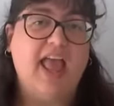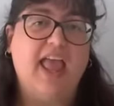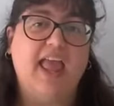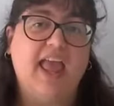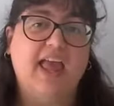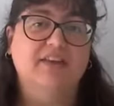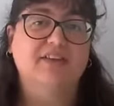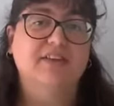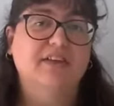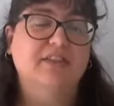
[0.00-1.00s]

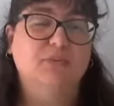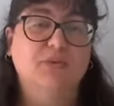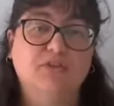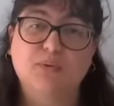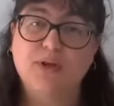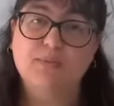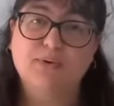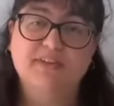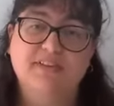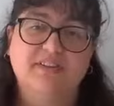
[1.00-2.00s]
and there were 3
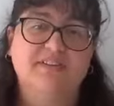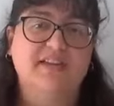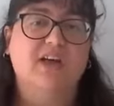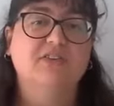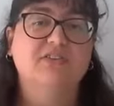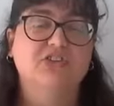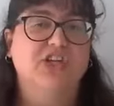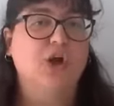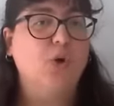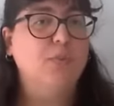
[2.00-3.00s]
prison cells.
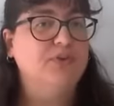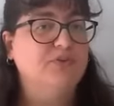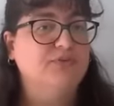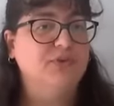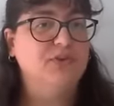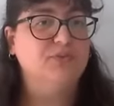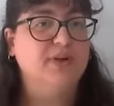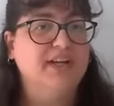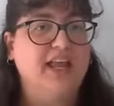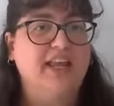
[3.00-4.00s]
She opened the first
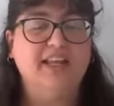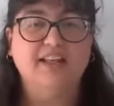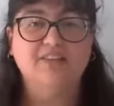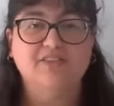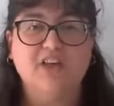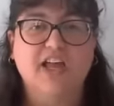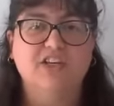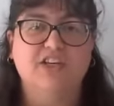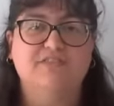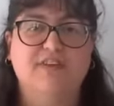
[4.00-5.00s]
one, and
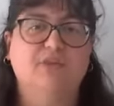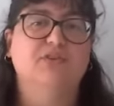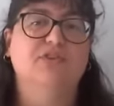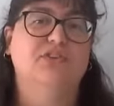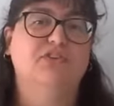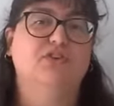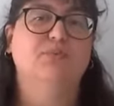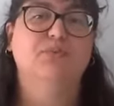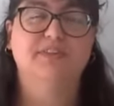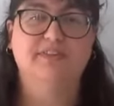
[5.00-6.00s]
inside she found her sister
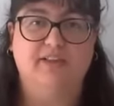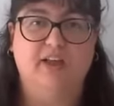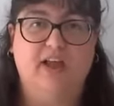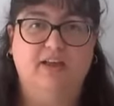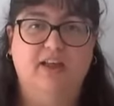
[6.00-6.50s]
Priscilla.